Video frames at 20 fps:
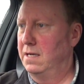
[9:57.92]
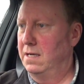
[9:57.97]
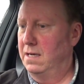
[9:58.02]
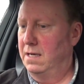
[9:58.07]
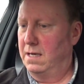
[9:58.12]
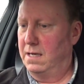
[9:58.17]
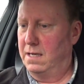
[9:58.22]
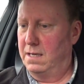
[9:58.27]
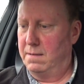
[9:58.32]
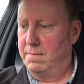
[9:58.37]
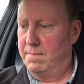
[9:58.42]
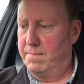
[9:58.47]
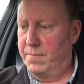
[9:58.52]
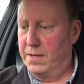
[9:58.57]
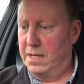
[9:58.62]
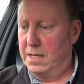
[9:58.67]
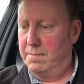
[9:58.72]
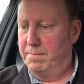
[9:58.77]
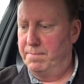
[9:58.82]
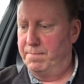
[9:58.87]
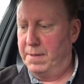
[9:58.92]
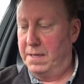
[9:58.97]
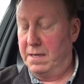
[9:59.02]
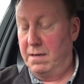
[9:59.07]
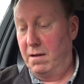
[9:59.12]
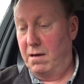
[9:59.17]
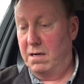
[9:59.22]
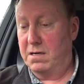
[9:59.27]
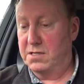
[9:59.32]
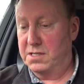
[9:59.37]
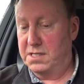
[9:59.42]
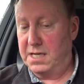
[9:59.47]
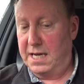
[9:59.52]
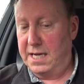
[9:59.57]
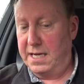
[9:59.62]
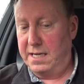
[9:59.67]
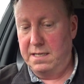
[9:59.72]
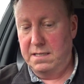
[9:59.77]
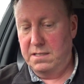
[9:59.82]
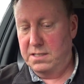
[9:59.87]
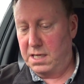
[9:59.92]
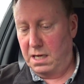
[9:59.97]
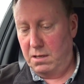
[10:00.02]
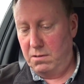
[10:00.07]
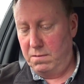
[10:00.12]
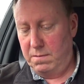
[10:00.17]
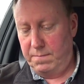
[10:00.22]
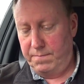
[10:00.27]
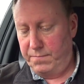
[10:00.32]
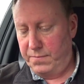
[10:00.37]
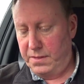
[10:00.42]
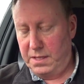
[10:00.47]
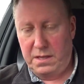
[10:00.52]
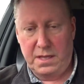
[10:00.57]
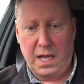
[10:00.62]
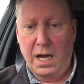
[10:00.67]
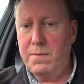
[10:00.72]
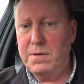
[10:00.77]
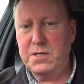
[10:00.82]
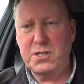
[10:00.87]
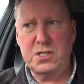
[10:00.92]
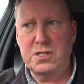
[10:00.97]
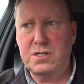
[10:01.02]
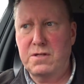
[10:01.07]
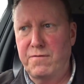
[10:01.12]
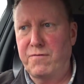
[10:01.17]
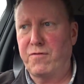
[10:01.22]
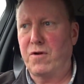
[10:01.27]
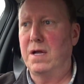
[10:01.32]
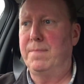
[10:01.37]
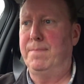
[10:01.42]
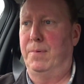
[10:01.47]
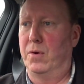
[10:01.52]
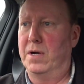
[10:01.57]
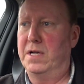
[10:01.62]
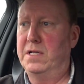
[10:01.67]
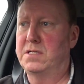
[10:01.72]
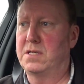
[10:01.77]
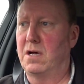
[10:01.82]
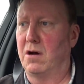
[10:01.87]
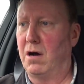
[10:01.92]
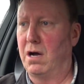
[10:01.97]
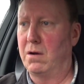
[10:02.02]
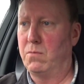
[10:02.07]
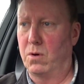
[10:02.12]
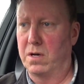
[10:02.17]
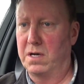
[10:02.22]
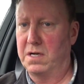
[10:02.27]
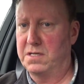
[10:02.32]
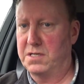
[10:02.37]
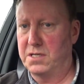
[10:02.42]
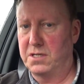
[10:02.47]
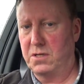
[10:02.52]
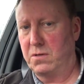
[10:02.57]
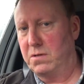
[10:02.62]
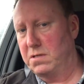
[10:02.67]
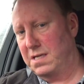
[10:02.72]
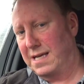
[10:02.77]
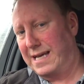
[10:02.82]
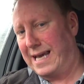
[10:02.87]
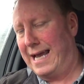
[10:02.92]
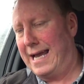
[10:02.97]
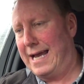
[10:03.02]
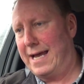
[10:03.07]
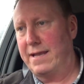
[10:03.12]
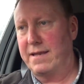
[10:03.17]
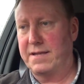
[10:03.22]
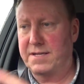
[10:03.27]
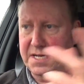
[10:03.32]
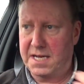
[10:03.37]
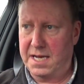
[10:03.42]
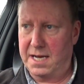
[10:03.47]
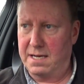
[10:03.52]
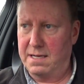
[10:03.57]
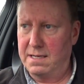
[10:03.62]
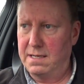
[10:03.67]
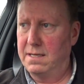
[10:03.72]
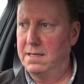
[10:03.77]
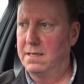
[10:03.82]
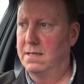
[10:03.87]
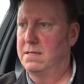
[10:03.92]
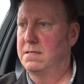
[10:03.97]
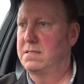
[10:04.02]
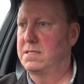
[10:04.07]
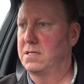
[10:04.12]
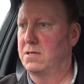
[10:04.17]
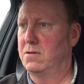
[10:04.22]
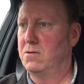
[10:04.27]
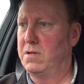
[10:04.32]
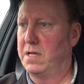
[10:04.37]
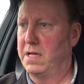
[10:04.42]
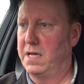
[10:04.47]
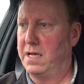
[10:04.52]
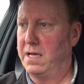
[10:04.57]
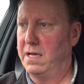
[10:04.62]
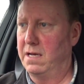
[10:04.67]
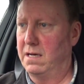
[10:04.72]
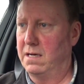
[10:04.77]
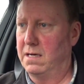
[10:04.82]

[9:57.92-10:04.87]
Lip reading: But like I say, so they were just the 3 points that I wanted to do as a counter to the